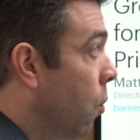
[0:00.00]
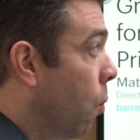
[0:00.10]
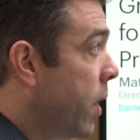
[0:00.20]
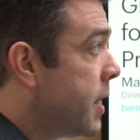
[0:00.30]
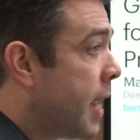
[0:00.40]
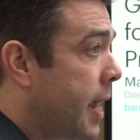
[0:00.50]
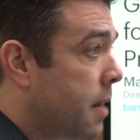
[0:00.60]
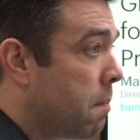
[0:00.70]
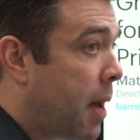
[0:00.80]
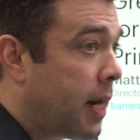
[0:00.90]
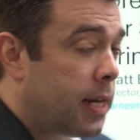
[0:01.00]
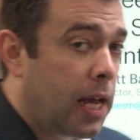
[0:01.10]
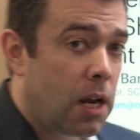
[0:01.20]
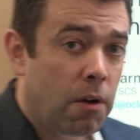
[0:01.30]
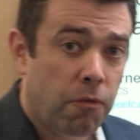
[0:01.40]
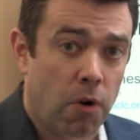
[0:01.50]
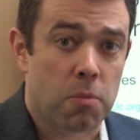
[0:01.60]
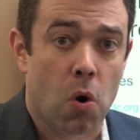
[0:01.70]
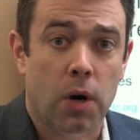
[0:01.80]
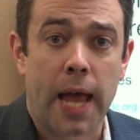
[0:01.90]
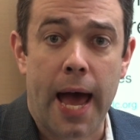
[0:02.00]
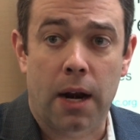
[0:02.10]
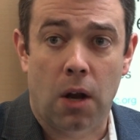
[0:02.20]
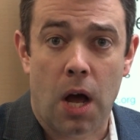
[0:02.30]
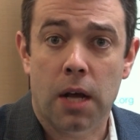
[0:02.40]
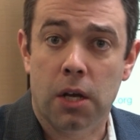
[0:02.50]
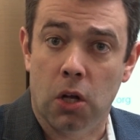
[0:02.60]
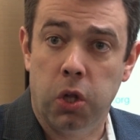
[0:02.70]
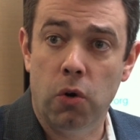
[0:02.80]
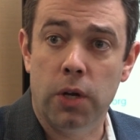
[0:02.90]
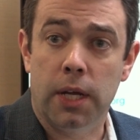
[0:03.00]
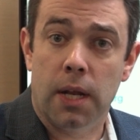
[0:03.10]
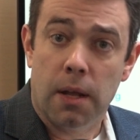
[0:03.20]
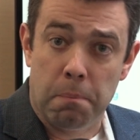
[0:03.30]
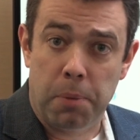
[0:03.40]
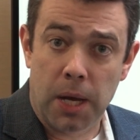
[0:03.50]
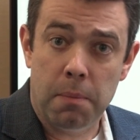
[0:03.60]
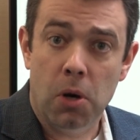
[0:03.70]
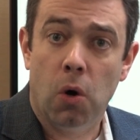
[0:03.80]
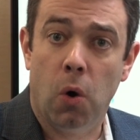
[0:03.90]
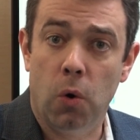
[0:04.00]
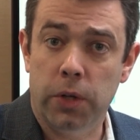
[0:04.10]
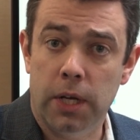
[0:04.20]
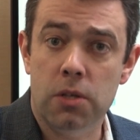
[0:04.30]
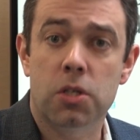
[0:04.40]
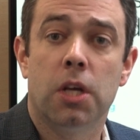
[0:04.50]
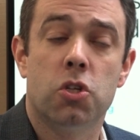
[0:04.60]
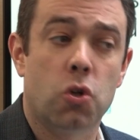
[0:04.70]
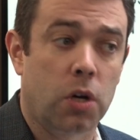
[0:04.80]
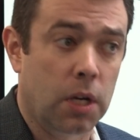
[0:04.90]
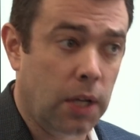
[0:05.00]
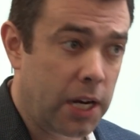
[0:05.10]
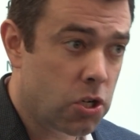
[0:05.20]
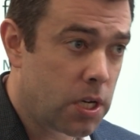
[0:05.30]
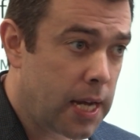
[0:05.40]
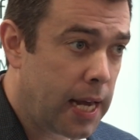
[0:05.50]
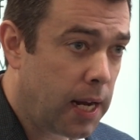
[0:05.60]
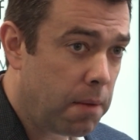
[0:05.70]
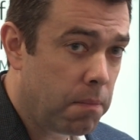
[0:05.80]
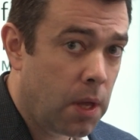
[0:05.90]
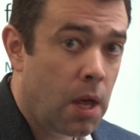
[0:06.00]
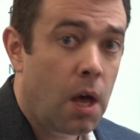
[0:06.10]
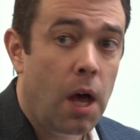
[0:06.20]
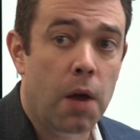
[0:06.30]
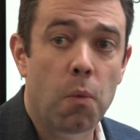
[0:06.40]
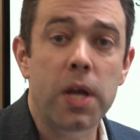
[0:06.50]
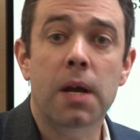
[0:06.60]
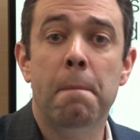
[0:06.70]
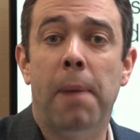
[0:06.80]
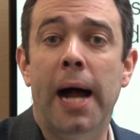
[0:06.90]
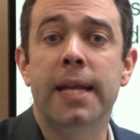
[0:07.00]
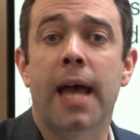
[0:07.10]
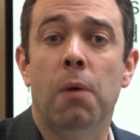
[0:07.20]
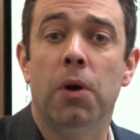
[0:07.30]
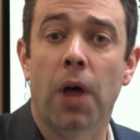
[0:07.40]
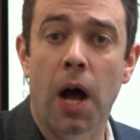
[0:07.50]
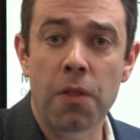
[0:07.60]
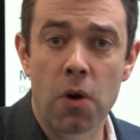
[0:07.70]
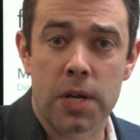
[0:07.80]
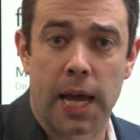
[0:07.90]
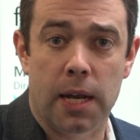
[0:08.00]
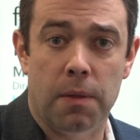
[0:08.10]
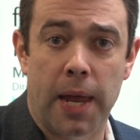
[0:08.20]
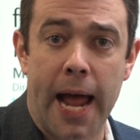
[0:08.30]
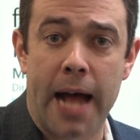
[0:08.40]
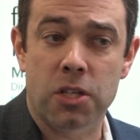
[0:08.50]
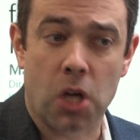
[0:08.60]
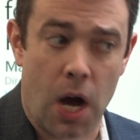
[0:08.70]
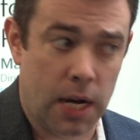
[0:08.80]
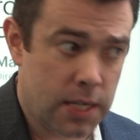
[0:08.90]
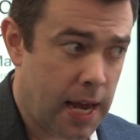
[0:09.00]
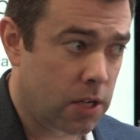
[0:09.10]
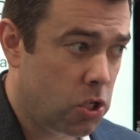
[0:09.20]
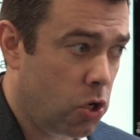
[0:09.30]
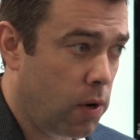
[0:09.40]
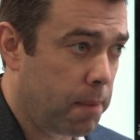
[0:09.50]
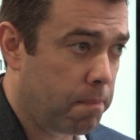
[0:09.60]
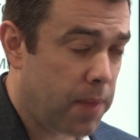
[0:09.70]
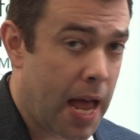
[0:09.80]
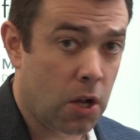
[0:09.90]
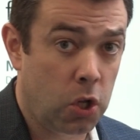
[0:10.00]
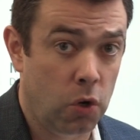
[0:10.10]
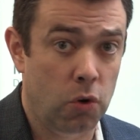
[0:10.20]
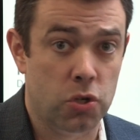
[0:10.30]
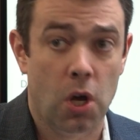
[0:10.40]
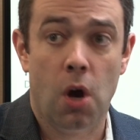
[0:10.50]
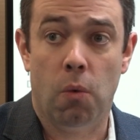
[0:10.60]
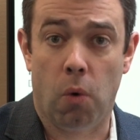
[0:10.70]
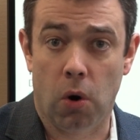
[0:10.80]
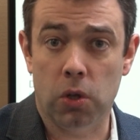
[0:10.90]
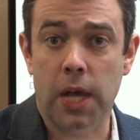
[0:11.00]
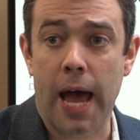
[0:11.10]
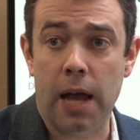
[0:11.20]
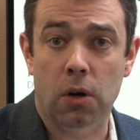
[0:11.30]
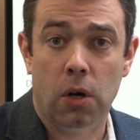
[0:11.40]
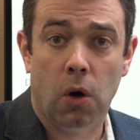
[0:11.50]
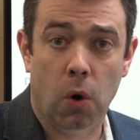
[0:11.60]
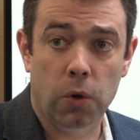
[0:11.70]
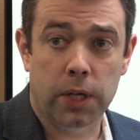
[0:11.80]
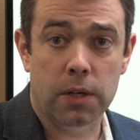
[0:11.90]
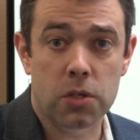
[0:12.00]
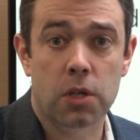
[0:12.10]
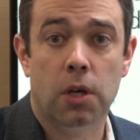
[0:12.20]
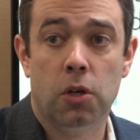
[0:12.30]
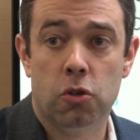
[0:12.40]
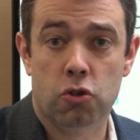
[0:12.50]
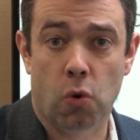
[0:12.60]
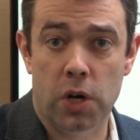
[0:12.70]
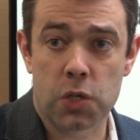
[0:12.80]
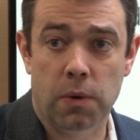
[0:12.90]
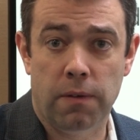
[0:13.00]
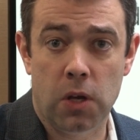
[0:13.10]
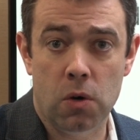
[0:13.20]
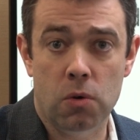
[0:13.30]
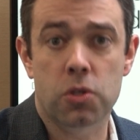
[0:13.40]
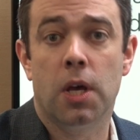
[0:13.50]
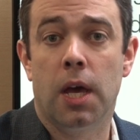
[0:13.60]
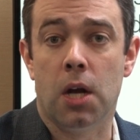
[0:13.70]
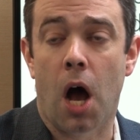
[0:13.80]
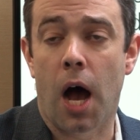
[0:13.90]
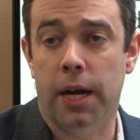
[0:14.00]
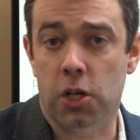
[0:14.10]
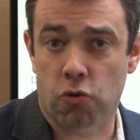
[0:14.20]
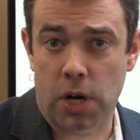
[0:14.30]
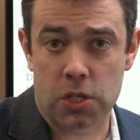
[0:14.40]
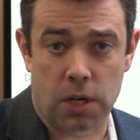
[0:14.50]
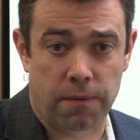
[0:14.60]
We take metadata from your catalog, including bib, holdings, and circulation data, and we combine that with other data that adds context to it. That includes WorldCat holdings, choice reviews, and HathiTrust